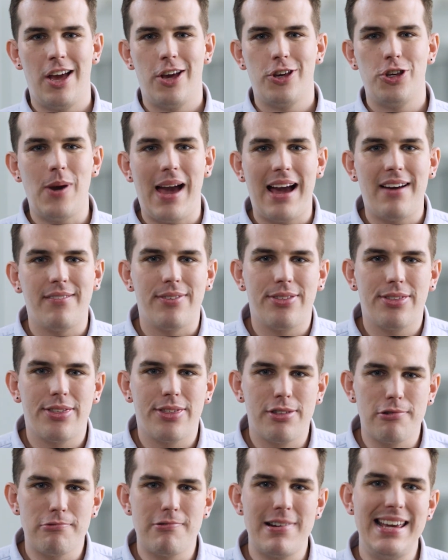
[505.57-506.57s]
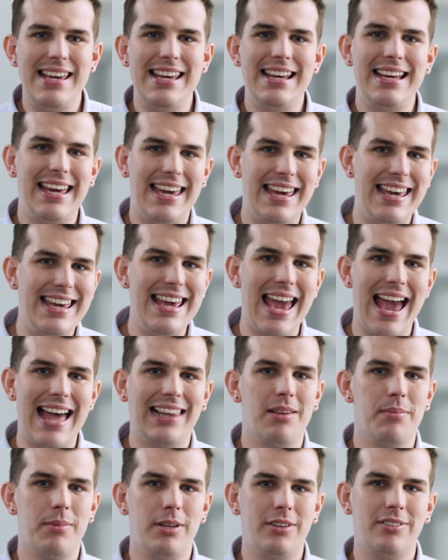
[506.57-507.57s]
you have 3 key
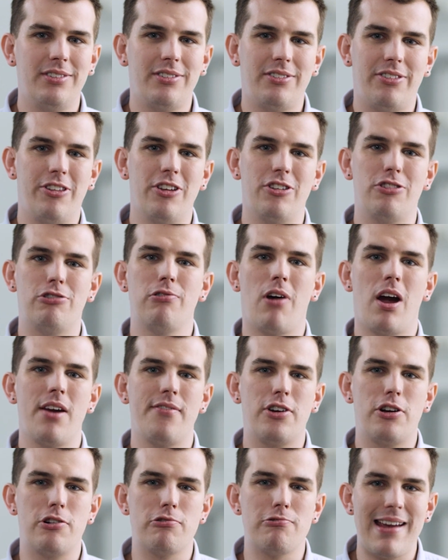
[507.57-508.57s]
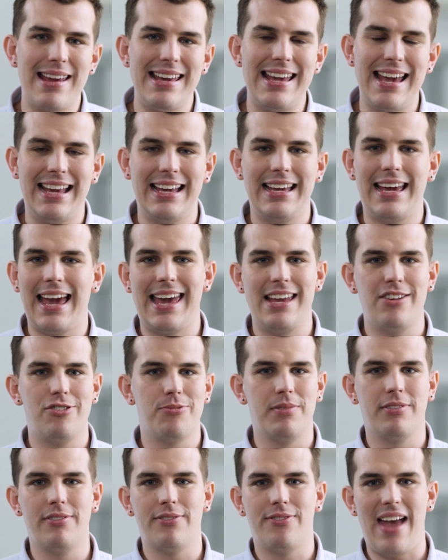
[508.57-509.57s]
elements that drive great
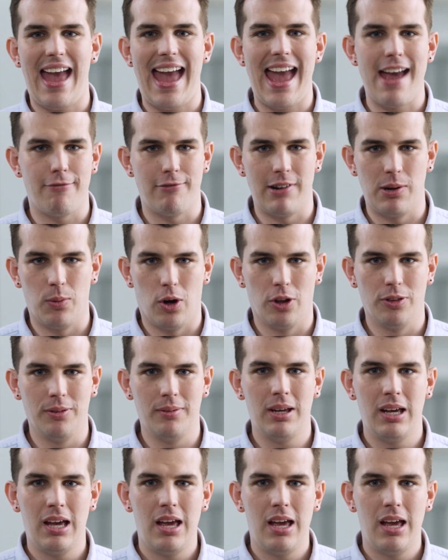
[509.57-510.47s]
engagement for everyone,